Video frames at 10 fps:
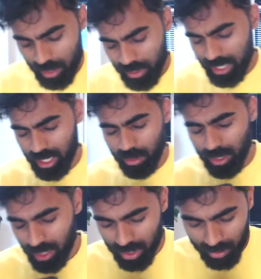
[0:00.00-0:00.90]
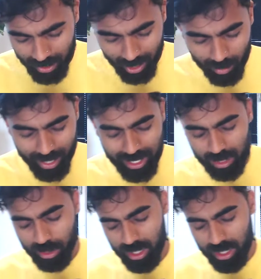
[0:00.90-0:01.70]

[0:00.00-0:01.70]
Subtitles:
We need to know what to do with our waste,